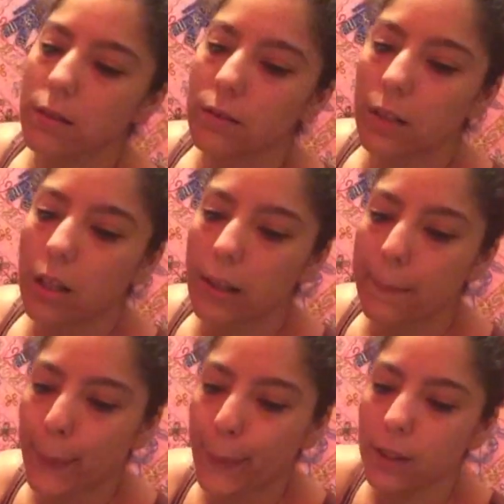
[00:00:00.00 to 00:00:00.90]
The clip
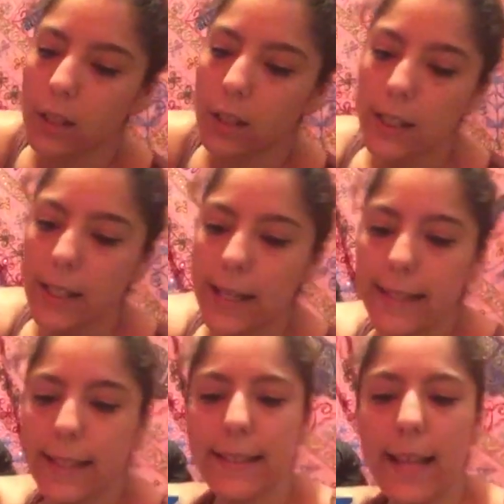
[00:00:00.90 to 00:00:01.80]
part. It
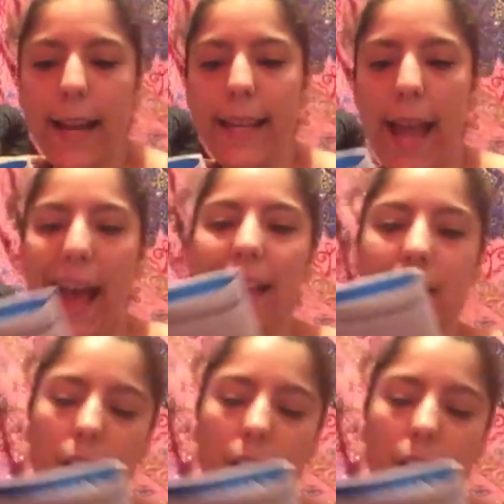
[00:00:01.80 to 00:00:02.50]
says die cast.